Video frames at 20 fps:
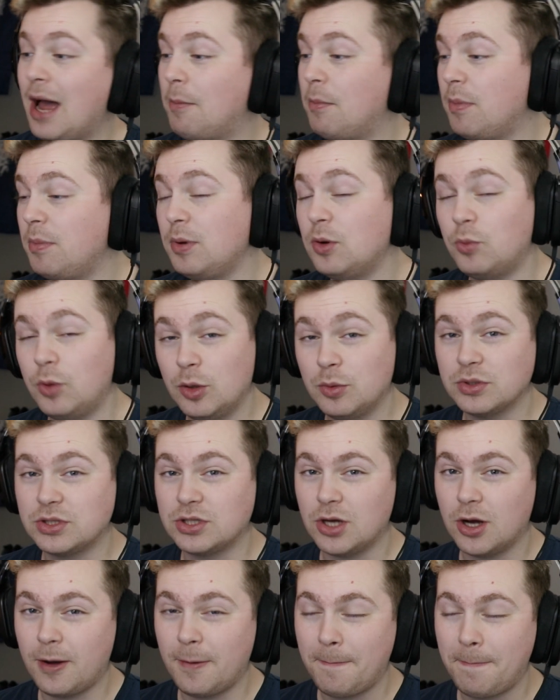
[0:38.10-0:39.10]
I'm gonna be real with
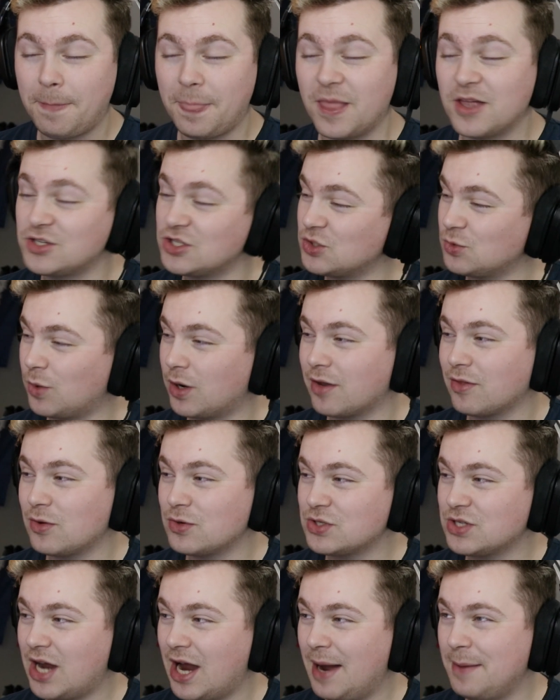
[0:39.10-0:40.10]
y'all. This is one of
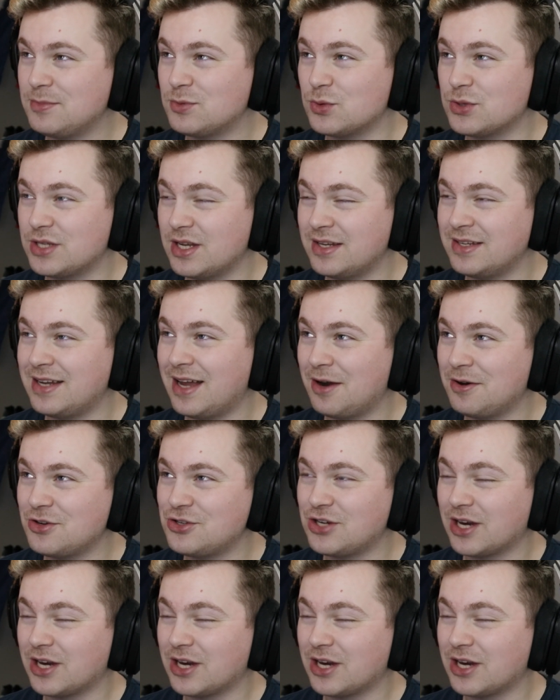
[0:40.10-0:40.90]
those times we're sitting down to